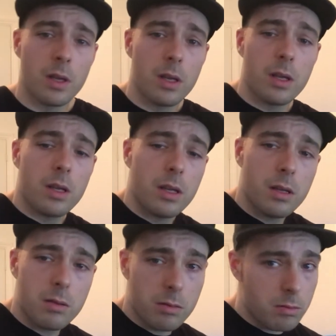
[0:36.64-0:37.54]

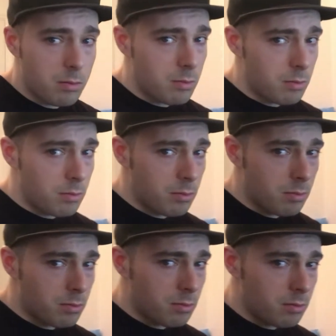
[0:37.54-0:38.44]

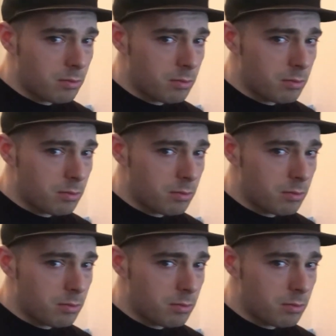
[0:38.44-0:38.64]
Nothing is said.